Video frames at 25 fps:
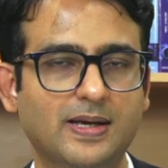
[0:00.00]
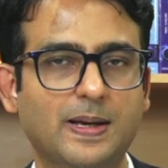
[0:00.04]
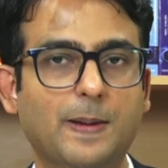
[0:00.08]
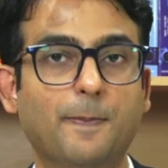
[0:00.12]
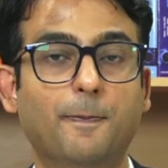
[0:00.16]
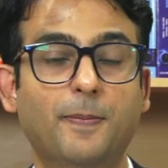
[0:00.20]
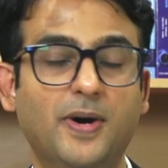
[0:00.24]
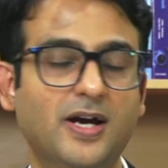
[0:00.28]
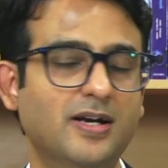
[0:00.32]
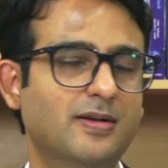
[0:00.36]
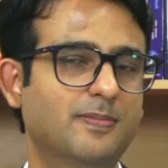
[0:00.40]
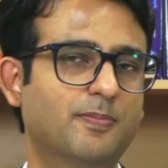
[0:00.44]

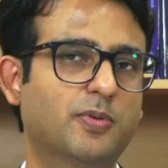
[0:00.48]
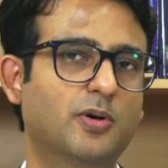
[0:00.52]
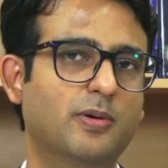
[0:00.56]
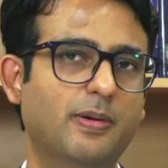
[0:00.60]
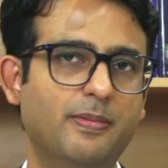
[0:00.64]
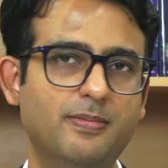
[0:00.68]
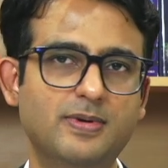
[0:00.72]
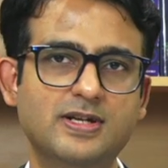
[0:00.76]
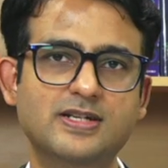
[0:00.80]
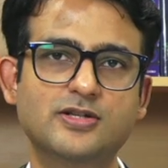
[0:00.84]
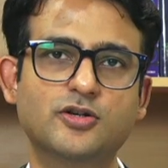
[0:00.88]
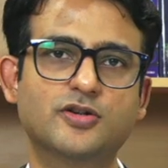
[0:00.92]
But
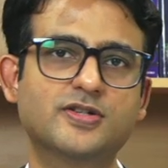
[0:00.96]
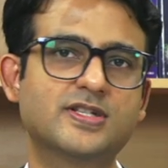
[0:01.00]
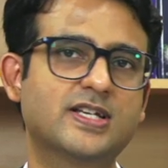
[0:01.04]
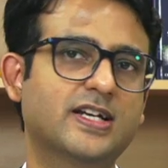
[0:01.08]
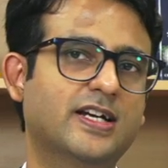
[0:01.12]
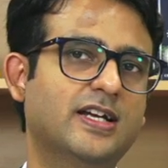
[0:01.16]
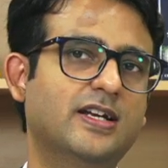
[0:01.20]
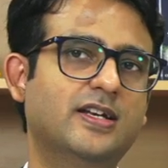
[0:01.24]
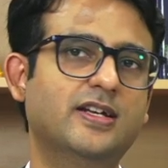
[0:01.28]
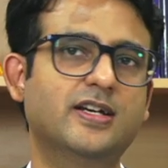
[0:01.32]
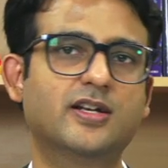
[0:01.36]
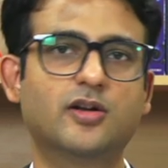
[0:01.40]
probably in your
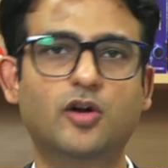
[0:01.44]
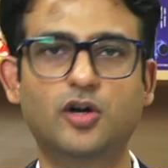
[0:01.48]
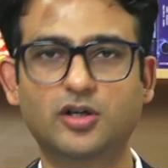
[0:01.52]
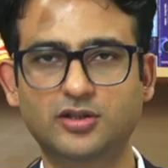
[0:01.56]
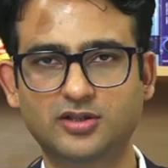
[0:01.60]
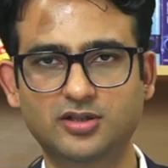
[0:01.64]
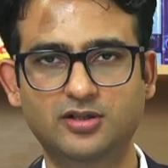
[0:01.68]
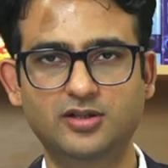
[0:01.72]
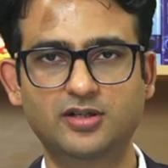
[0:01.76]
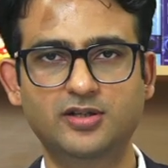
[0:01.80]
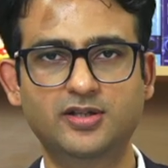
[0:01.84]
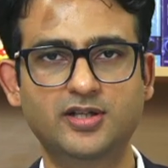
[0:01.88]
second year or
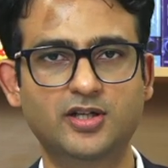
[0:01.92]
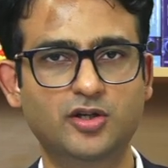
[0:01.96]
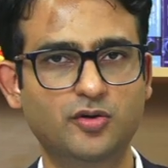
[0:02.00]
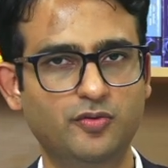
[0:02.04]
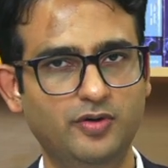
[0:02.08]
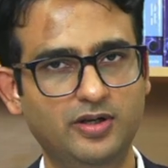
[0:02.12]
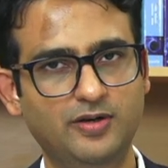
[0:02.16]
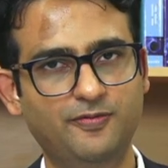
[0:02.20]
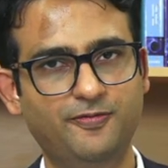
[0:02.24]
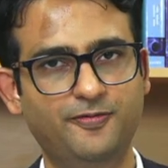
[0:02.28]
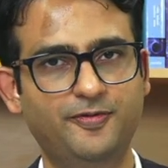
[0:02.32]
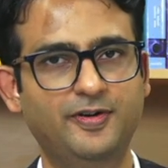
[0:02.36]
third year, you
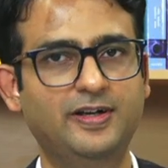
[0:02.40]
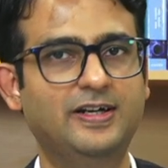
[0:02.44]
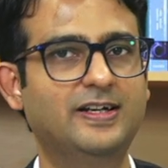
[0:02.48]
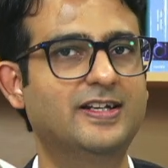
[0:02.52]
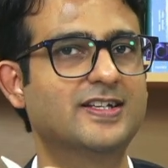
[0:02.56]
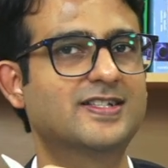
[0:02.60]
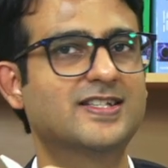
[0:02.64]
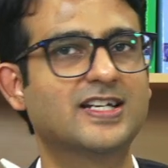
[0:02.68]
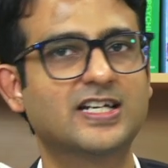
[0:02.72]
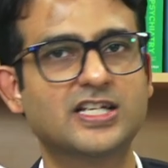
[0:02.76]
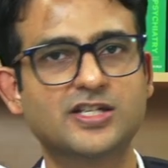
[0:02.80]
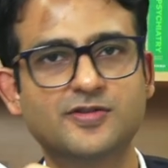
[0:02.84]
will feel
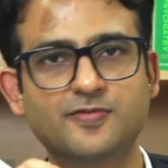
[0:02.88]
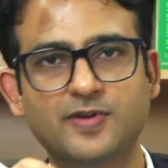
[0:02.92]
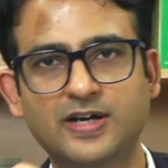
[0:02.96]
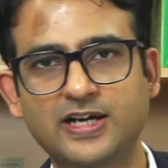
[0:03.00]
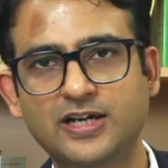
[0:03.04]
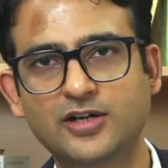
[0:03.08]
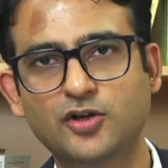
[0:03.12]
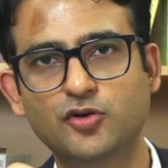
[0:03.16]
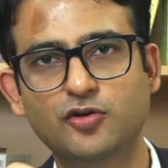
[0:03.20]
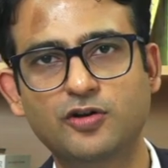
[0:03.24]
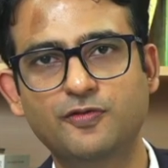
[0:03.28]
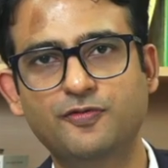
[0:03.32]

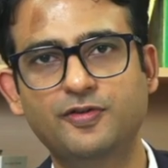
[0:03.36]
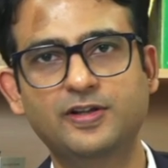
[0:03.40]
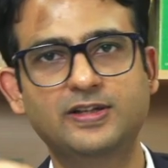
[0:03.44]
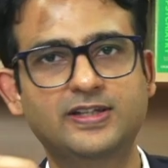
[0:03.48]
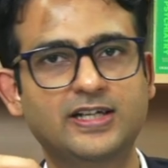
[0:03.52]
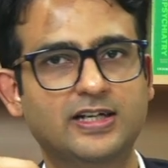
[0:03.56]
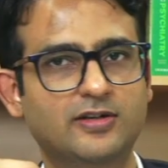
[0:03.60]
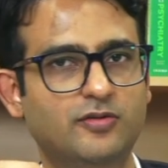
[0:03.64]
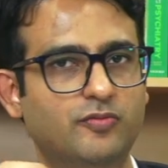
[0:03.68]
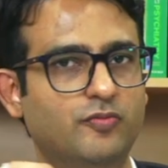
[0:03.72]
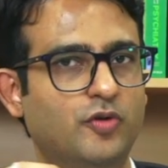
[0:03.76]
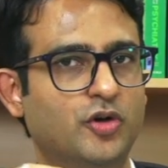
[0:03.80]
dissatisfied. You will feel
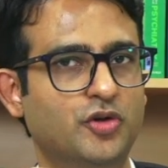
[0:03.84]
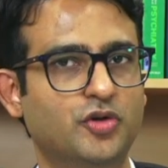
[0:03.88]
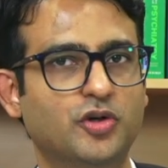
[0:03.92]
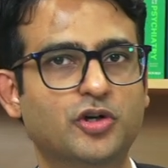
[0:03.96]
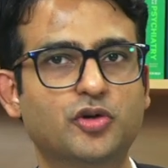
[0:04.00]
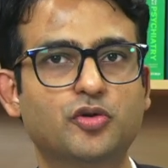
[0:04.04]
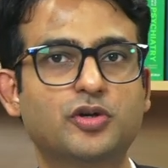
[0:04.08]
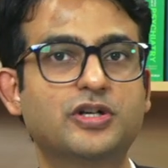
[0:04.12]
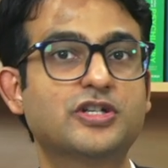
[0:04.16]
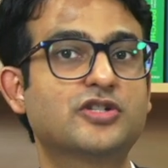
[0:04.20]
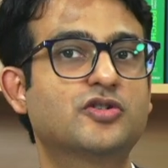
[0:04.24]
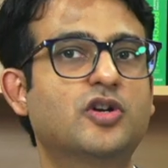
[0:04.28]
that what you are
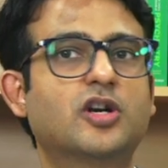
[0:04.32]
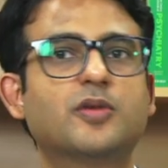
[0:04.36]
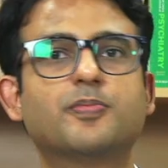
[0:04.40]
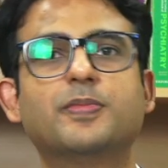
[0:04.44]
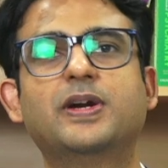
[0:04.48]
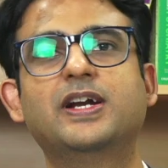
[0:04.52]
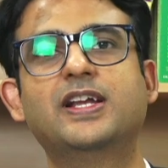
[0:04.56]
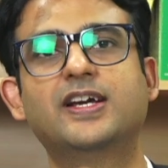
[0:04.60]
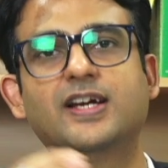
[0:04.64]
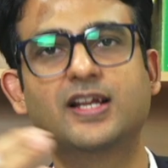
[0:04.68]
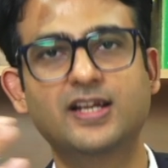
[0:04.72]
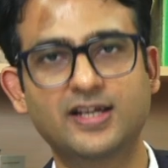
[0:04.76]
doing is not
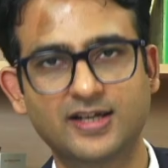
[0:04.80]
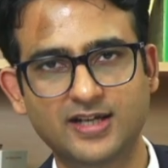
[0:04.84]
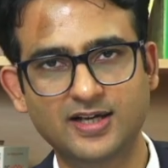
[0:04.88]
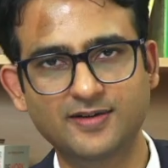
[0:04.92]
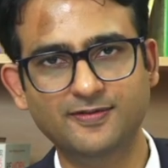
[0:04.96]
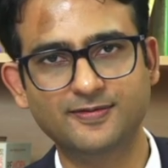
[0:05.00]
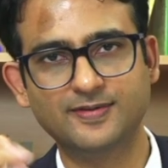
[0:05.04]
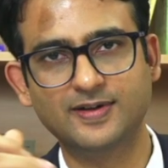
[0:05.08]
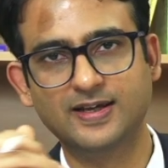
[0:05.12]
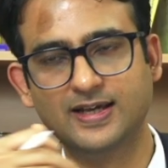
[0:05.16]
medical enough,